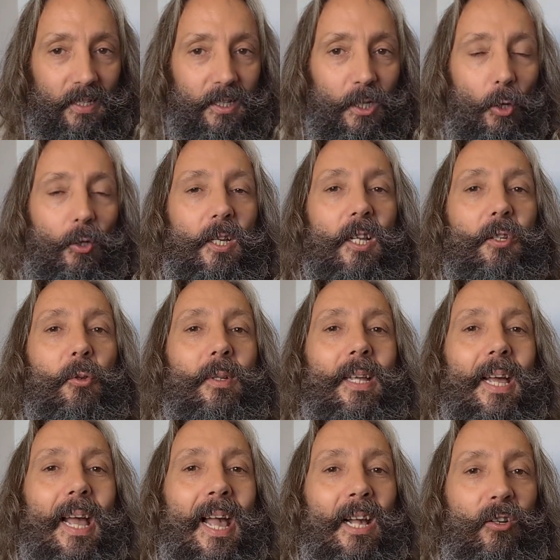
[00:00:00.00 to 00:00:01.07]
You know, can you
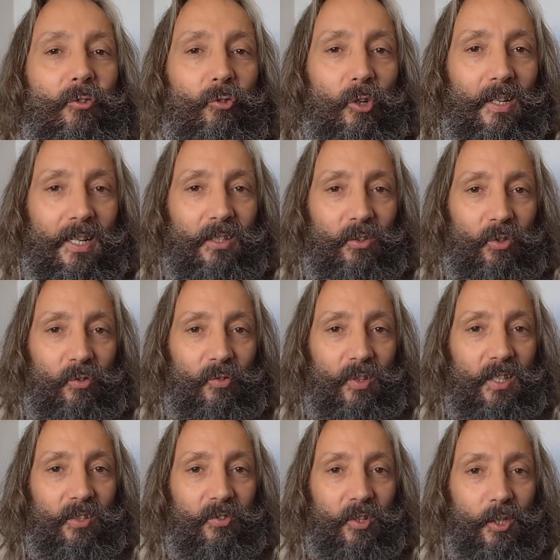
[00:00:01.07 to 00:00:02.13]
get extra lenses for
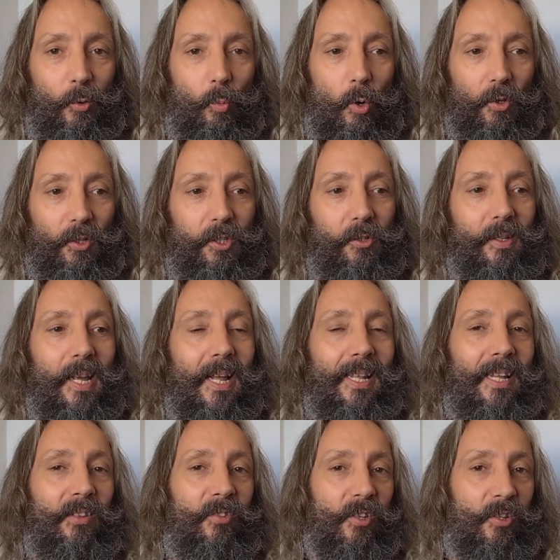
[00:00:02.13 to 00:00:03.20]
this that you want? Can you get a
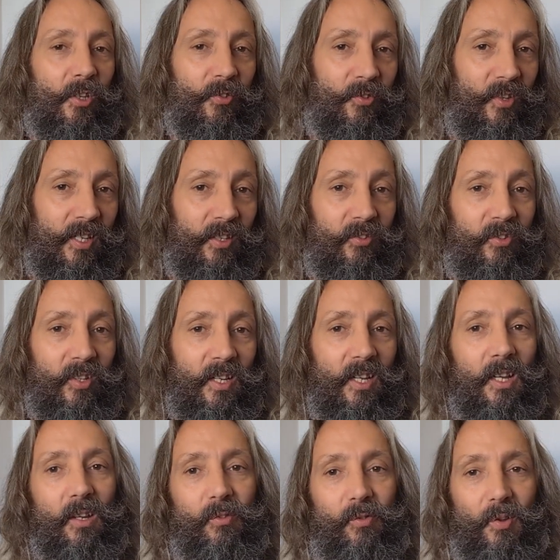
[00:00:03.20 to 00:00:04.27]
lens that does this
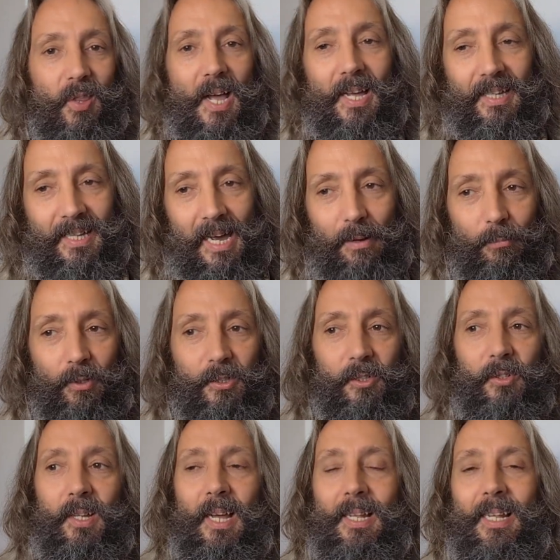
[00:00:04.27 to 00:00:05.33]
for that camera?
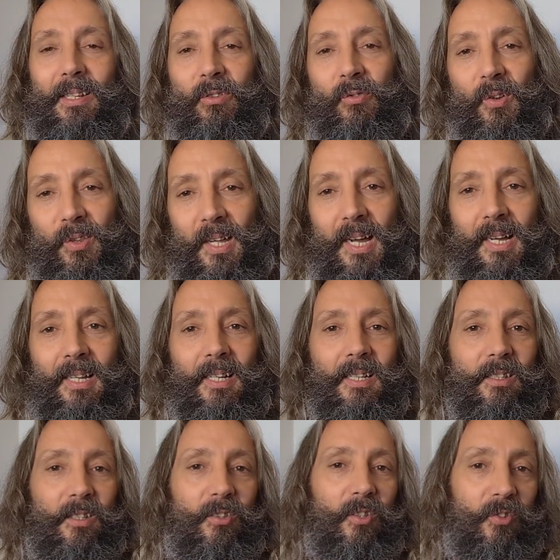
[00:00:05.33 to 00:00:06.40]
Can you get a lens for that
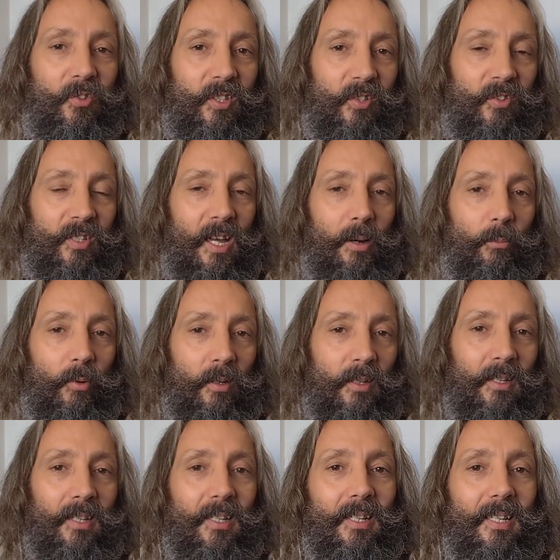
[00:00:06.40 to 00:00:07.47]
does this camera?
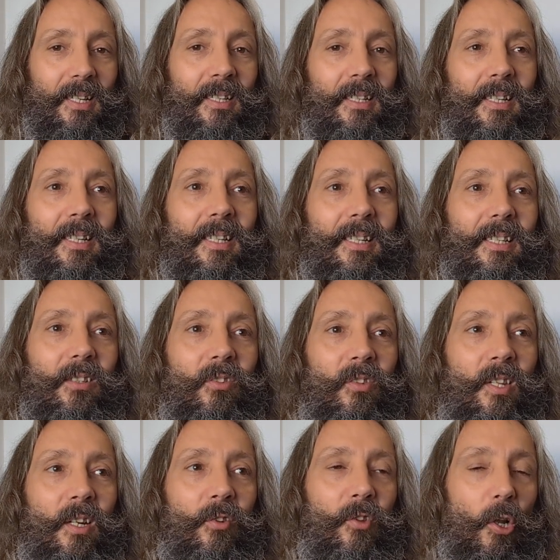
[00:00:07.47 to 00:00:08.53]

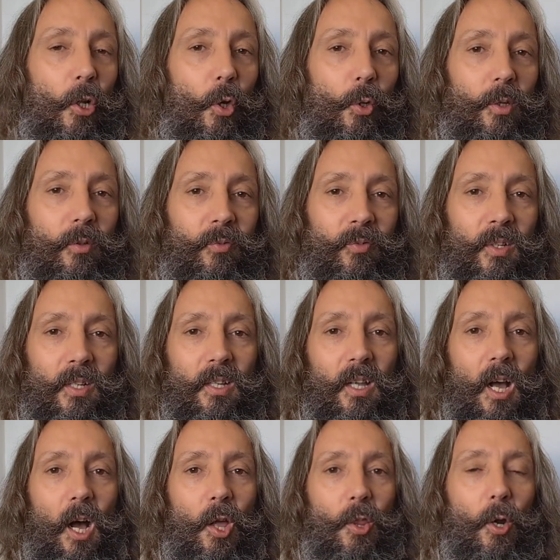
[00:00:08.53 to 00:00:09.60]
There's a lot of
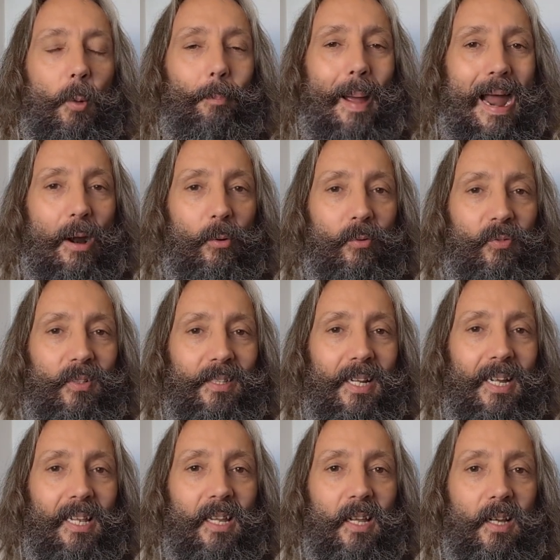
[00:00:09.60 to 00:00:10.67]
other
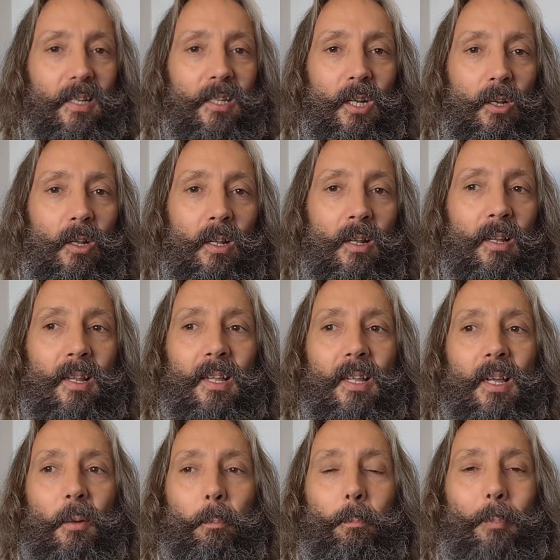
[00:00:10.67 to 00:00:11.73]
paraphernalia, you know,
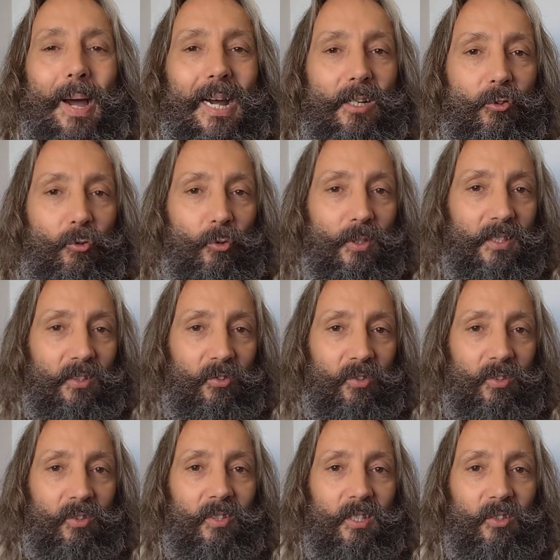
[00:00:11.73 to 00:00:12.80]
and
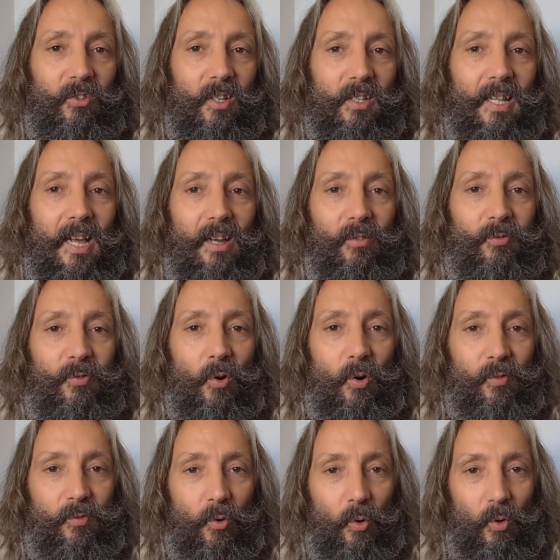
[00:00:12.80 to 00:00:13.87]
batteries and things like that
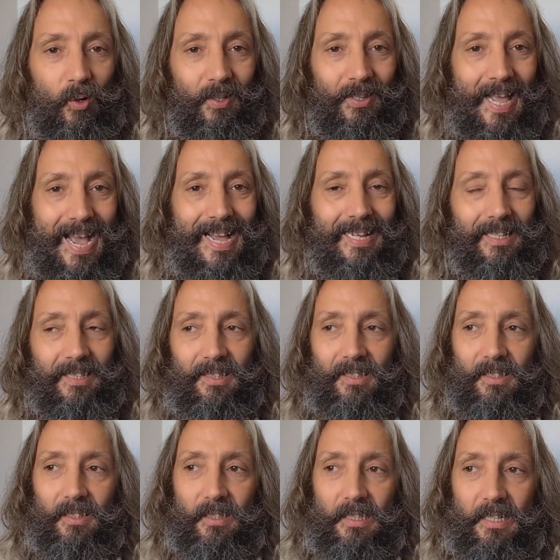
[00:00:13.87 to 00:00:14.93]
for that
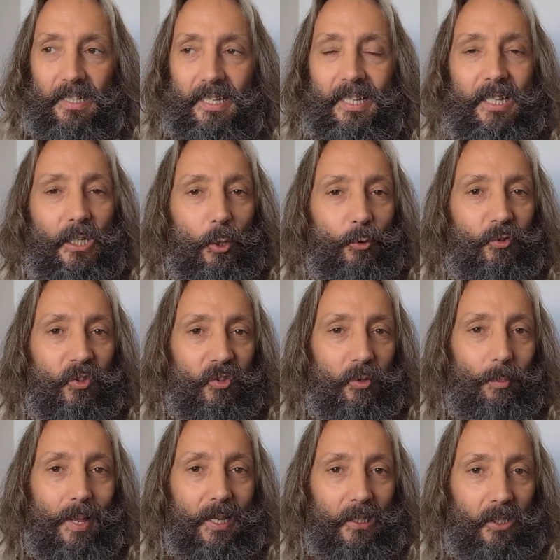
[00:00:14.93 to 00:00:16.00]

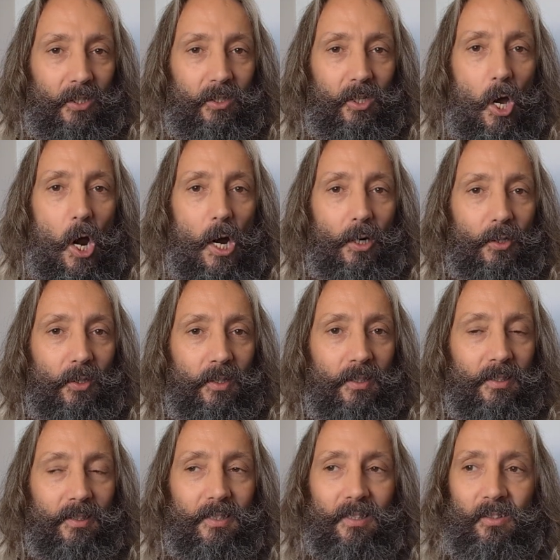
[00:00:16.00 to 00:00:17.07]
ecosystem, that garden.
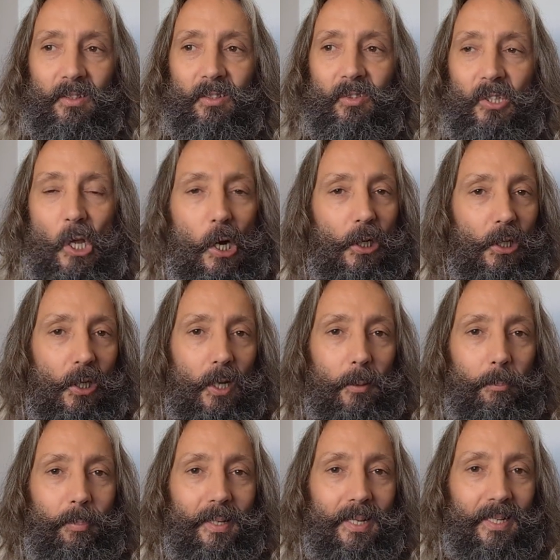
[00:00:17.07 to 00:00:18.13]
It's kind of
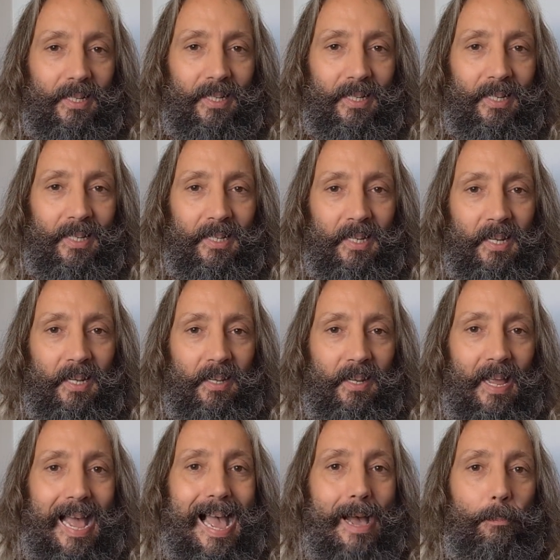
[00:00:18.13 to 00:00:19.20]
like being in
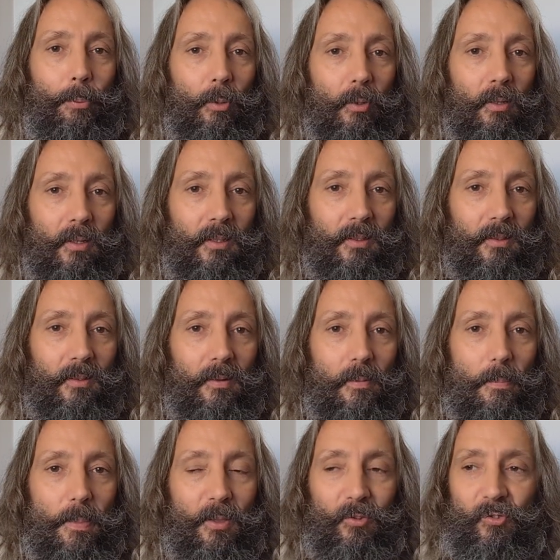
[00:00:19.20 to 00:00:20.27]
an Apple
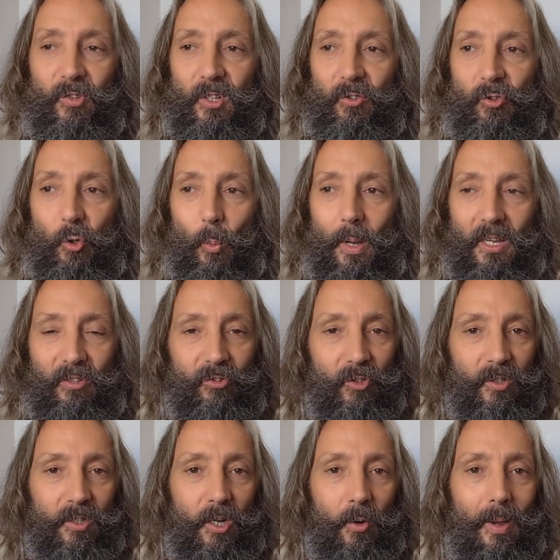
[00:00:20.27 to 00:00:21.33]

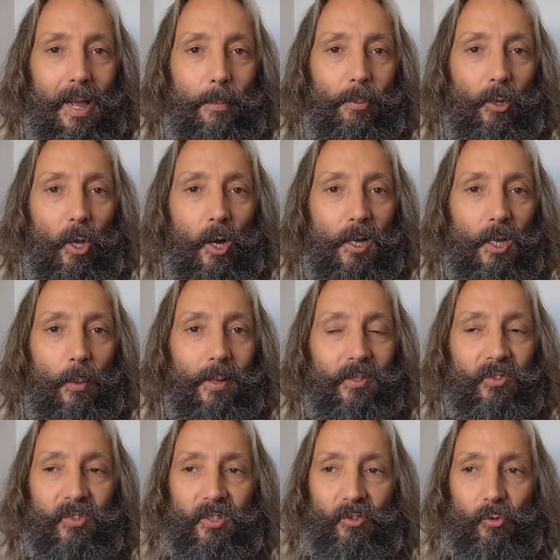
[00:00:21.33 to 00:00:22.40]
situation, you know, Apple
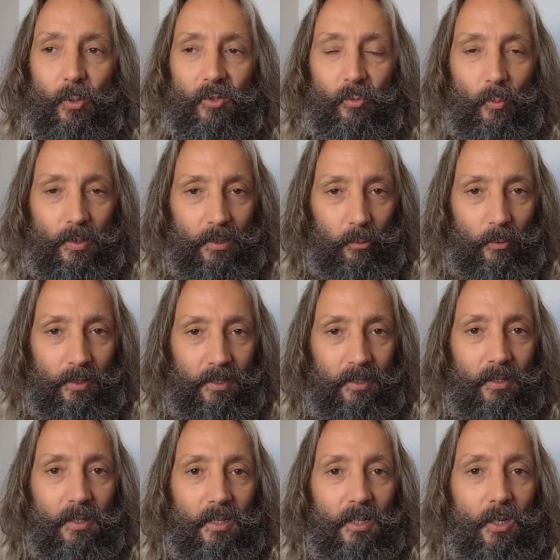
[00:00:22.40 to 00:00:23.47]
iOS situation where
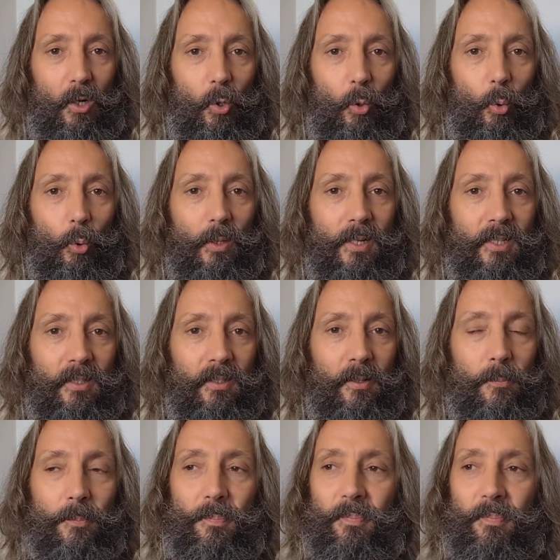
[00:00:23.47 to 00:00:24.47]
you're all in.